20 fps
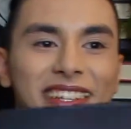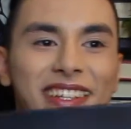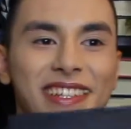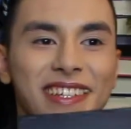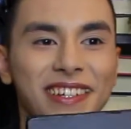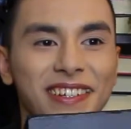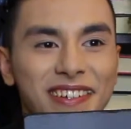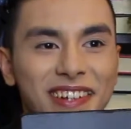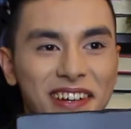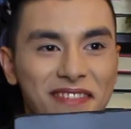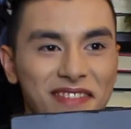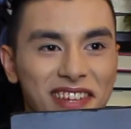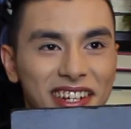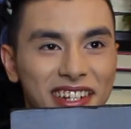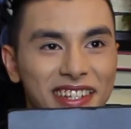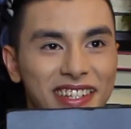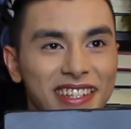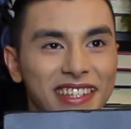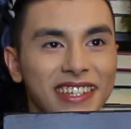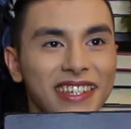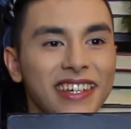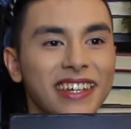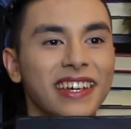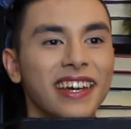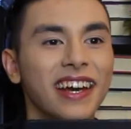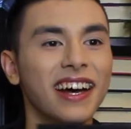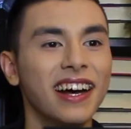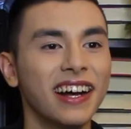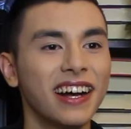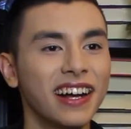Instagram, can you see
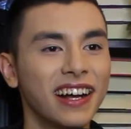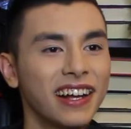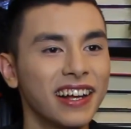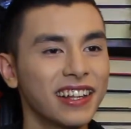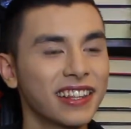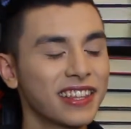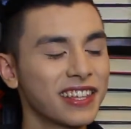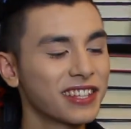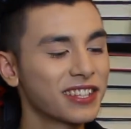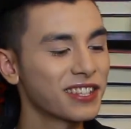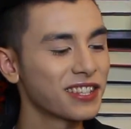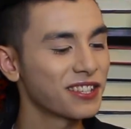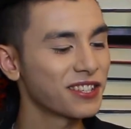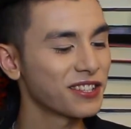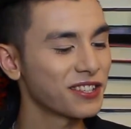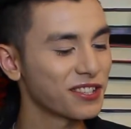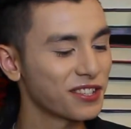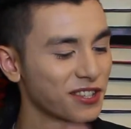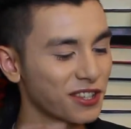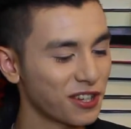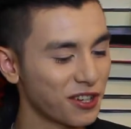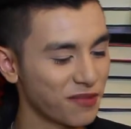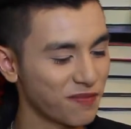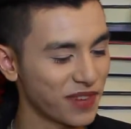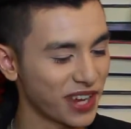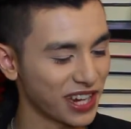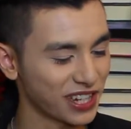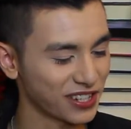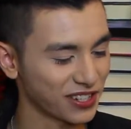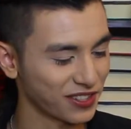it? This is so
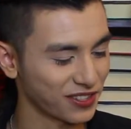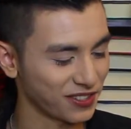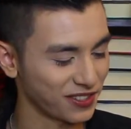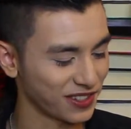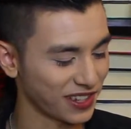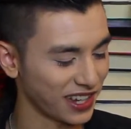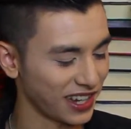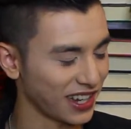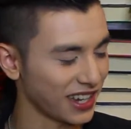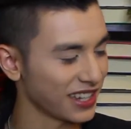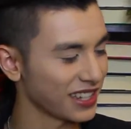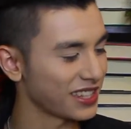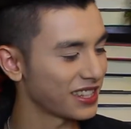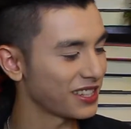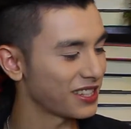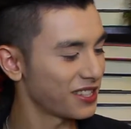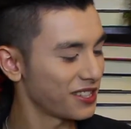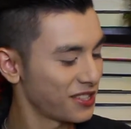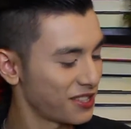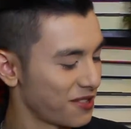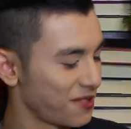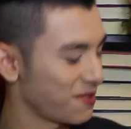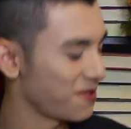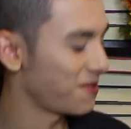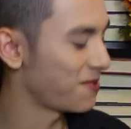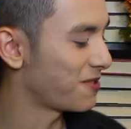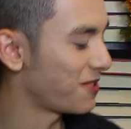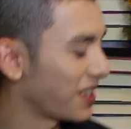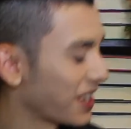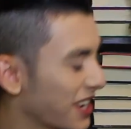magical, guys. This is so
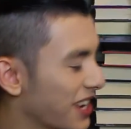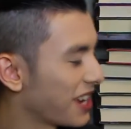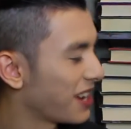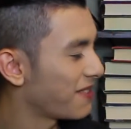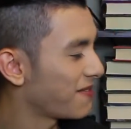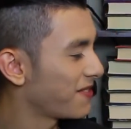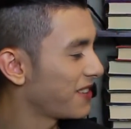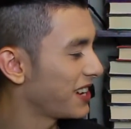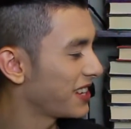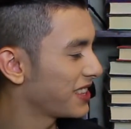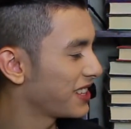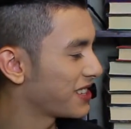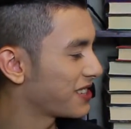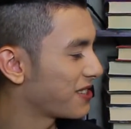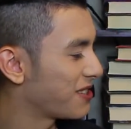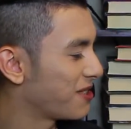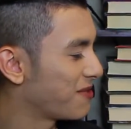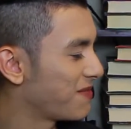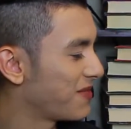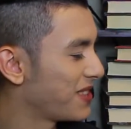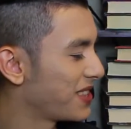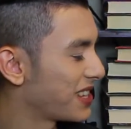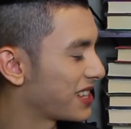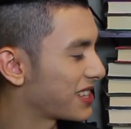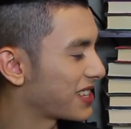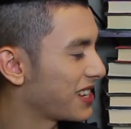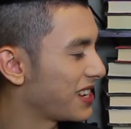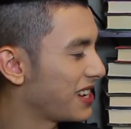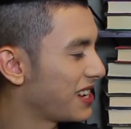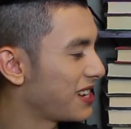cool. I can't wait. Let's open
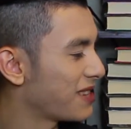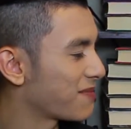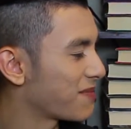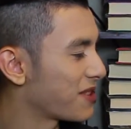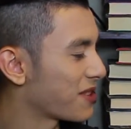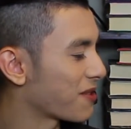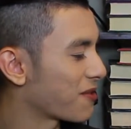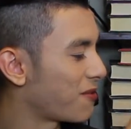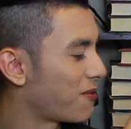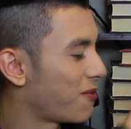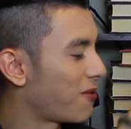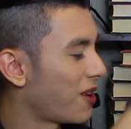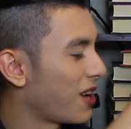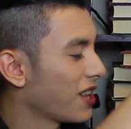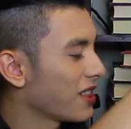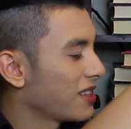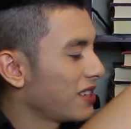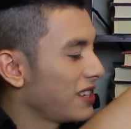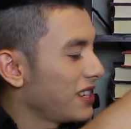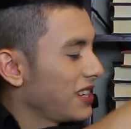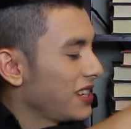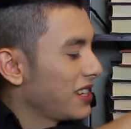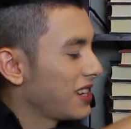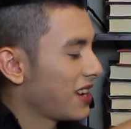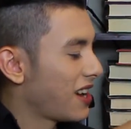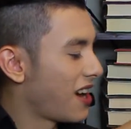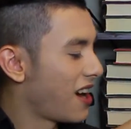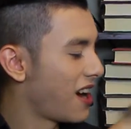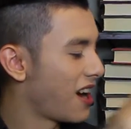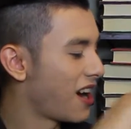this up. The quality.